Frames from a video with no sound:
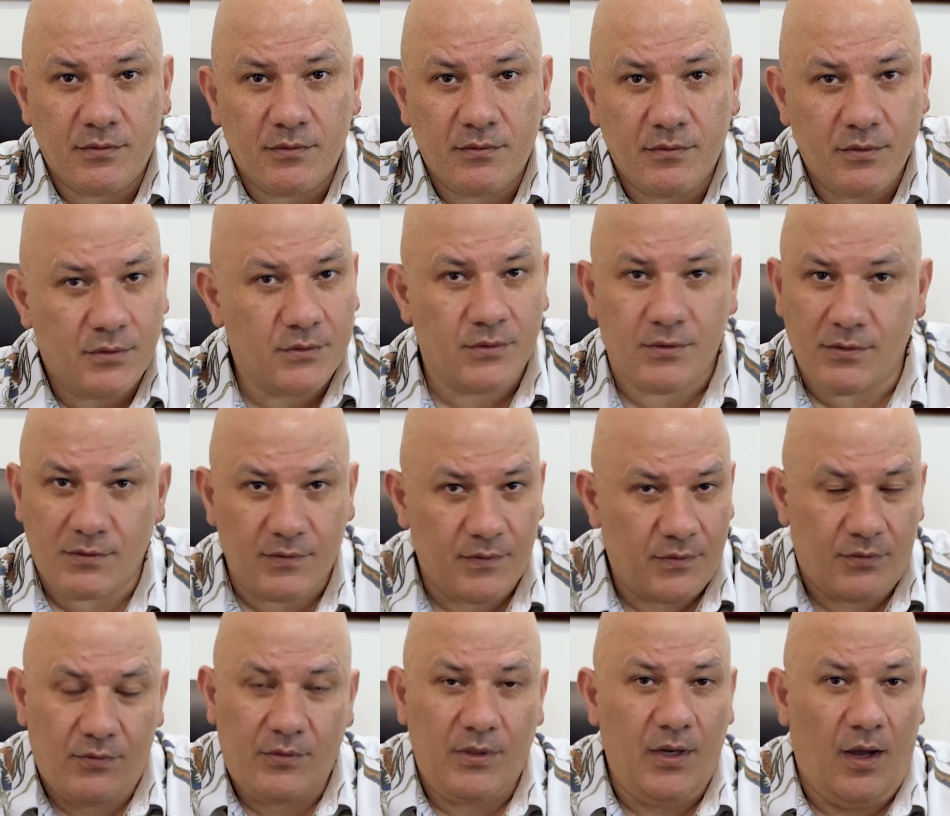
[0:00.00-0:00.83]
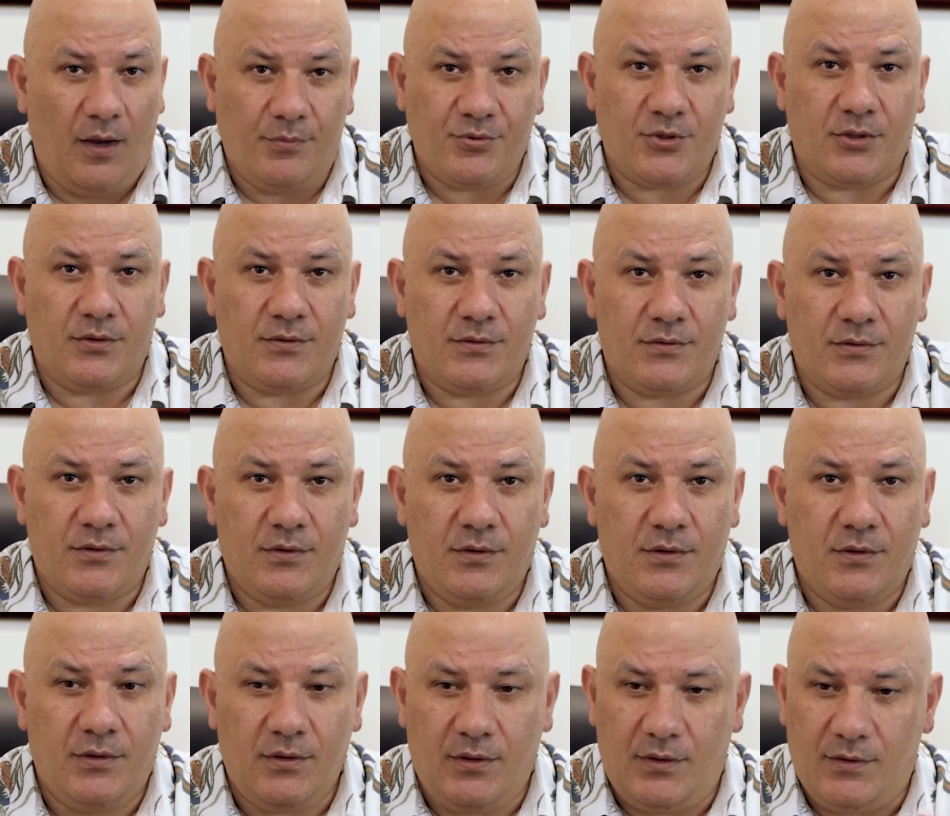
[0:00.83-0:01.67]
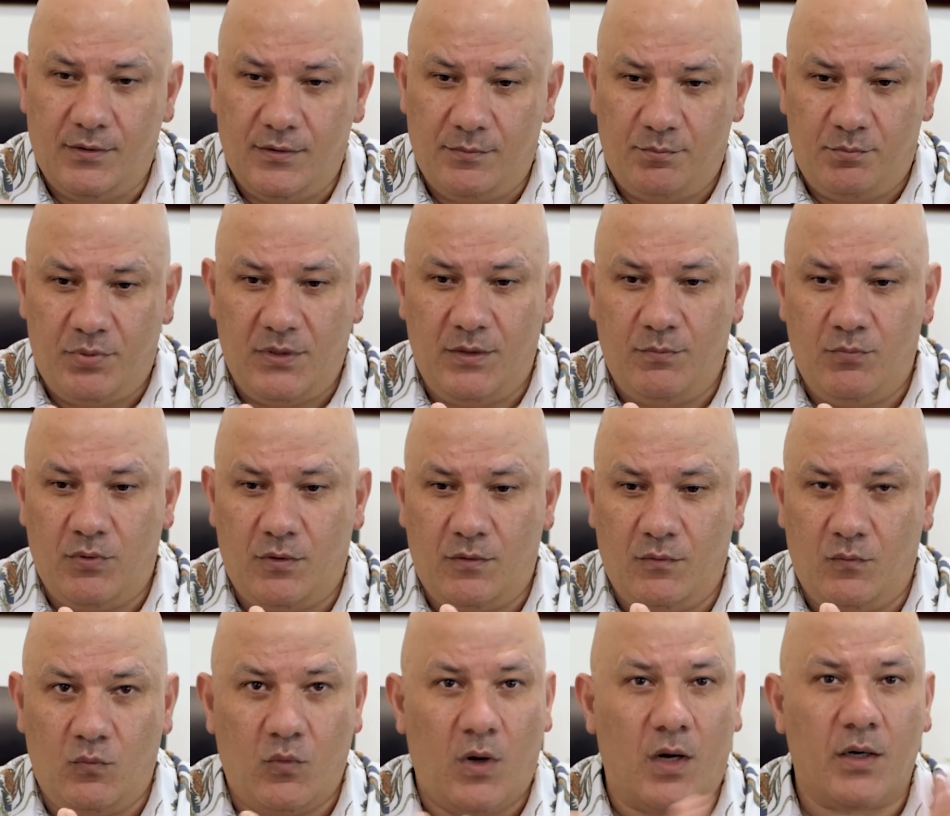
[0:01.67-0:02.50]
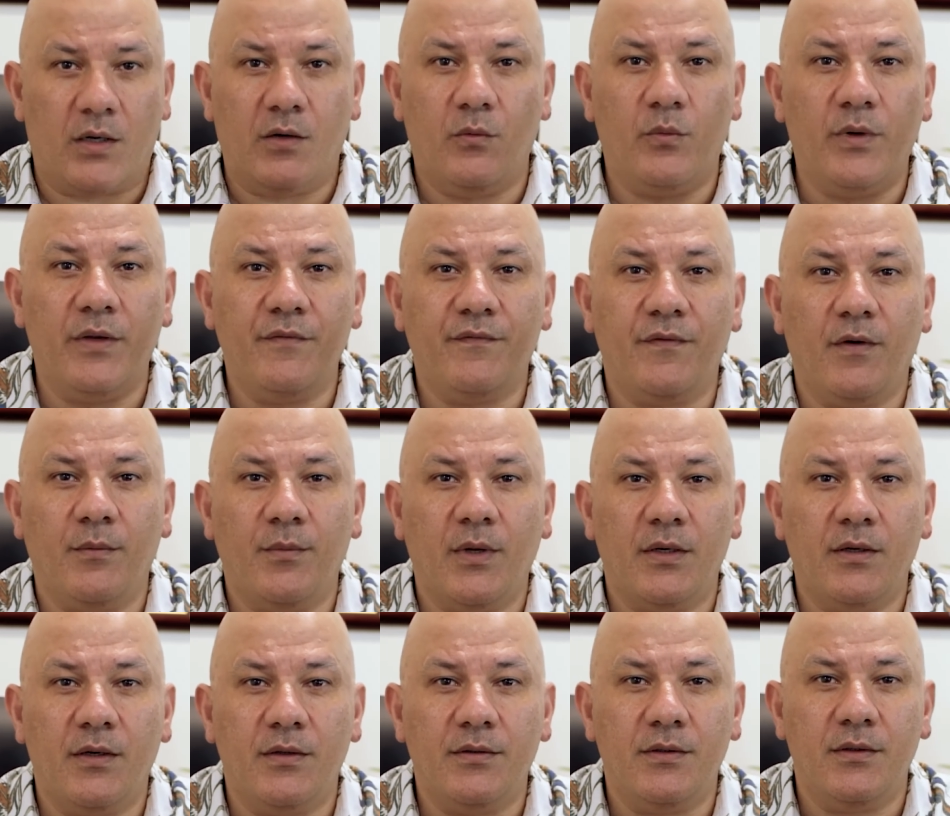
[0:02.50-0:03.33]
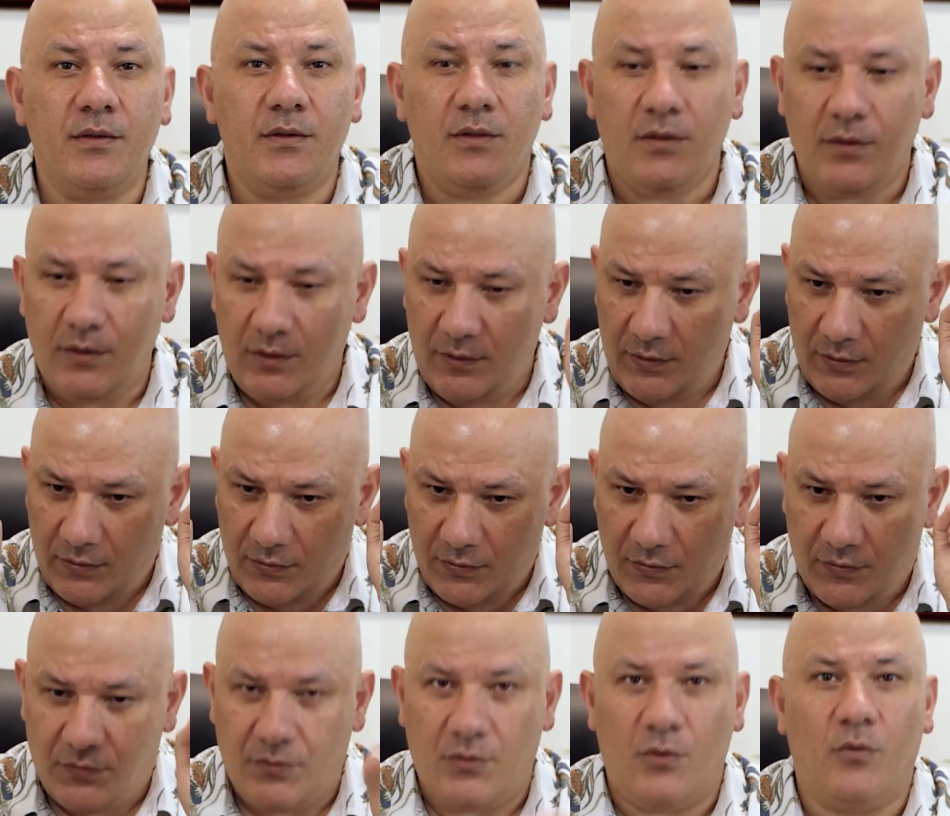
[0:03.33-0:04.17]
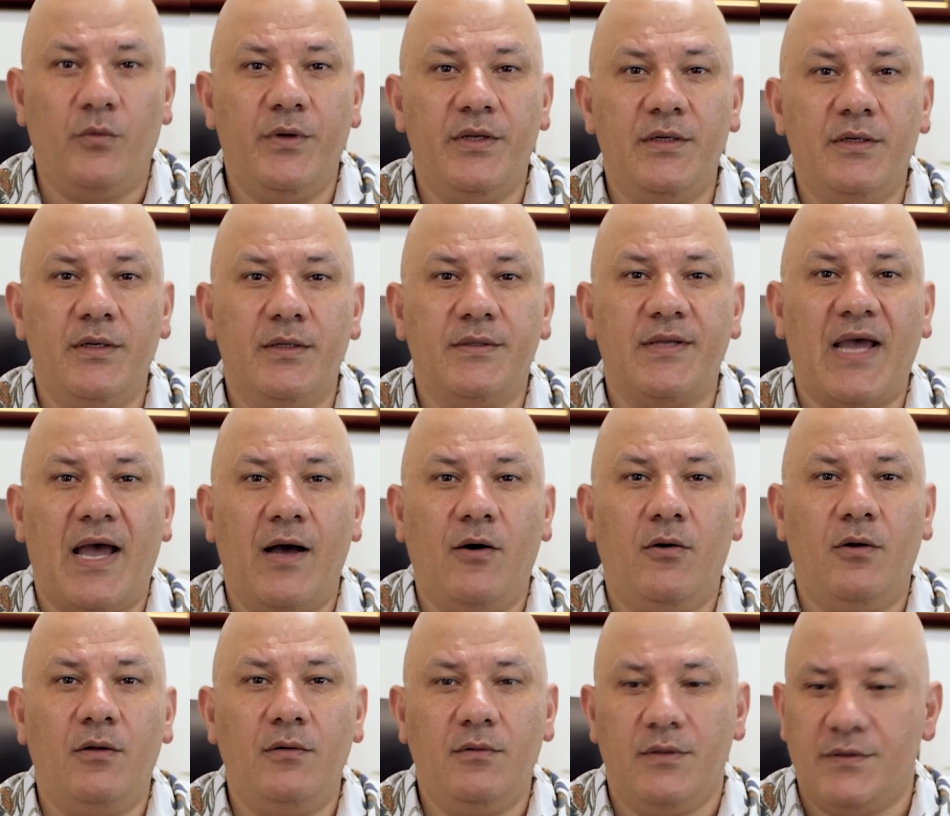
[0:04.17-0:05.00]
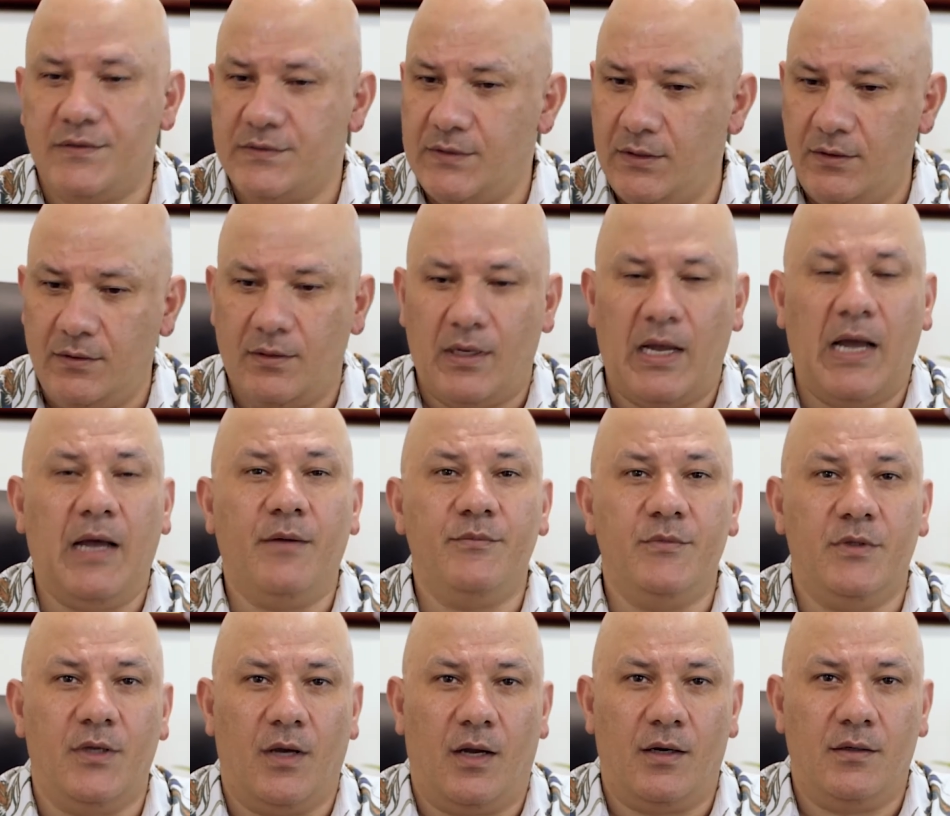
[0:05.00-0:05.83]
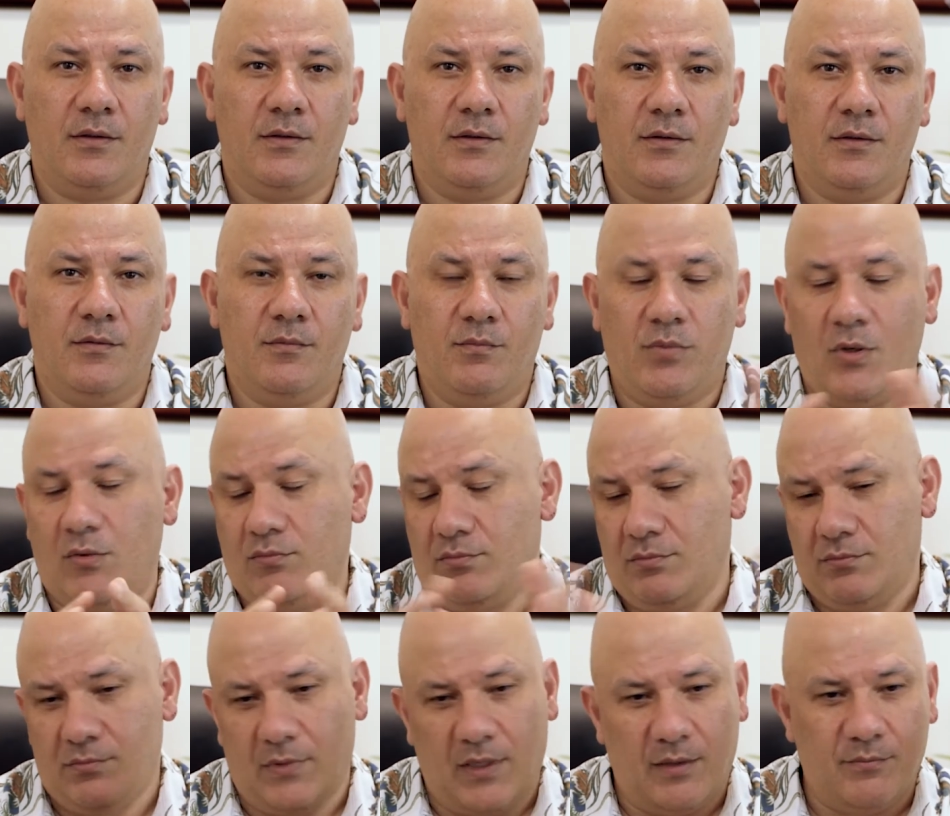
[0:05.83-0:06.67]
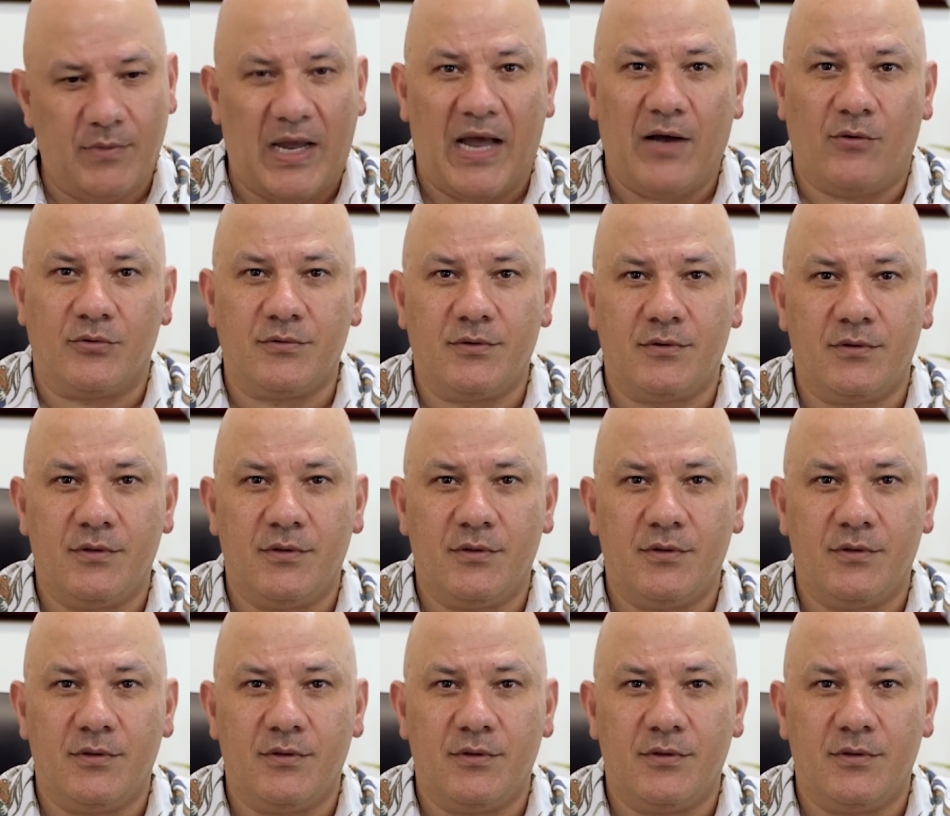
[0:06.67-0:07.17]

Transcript: There's the three options. Either people walk away from another, throw in the towel and say, I'm done. Boom, I'm out.